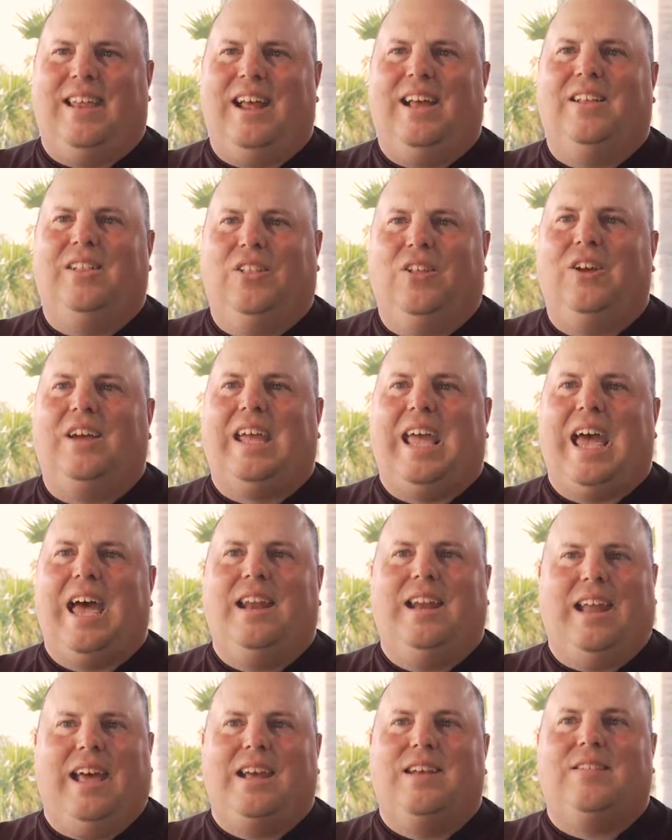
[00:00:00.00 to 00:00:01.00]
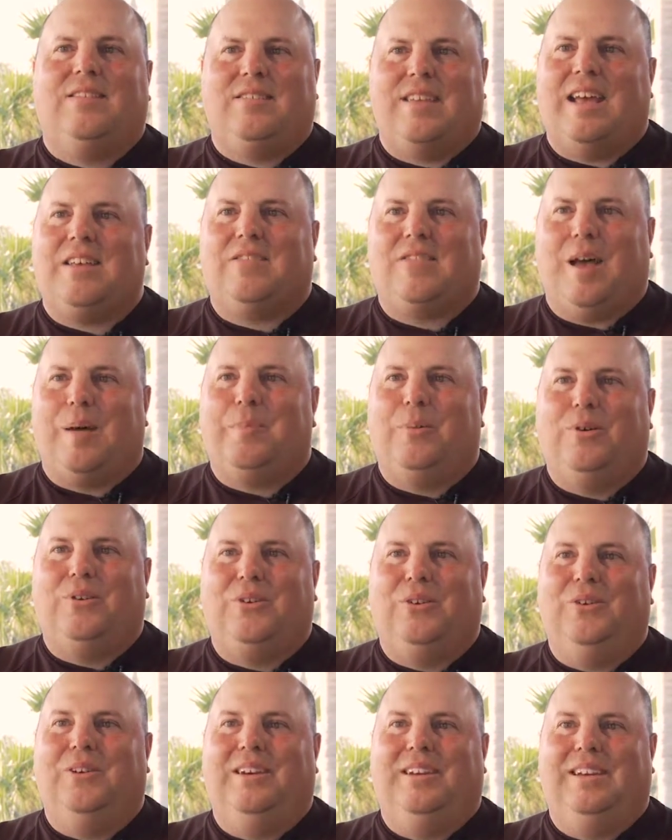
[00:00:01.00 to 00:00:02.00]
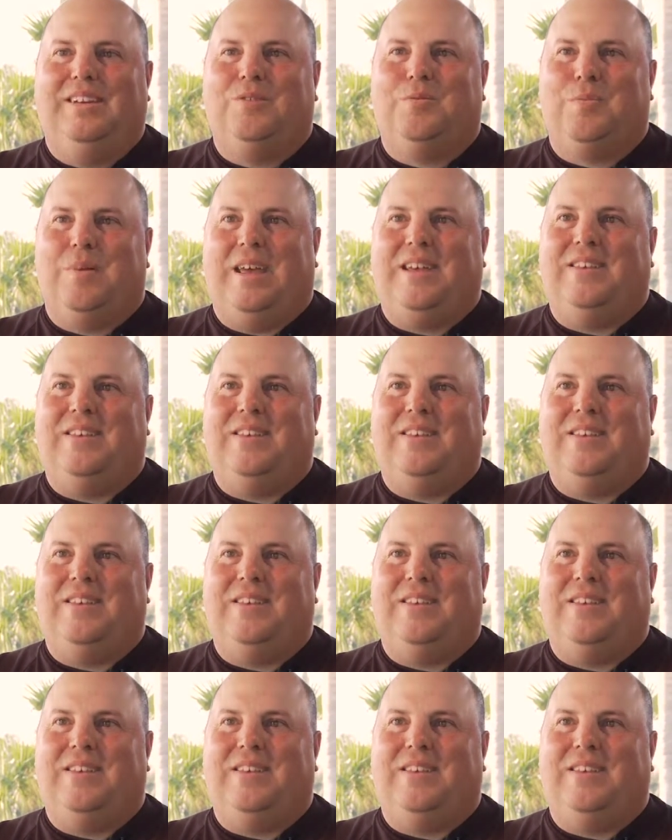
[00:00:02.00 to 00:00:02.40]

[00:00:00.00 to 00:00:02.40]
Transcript: that I look at, and I assess opportunities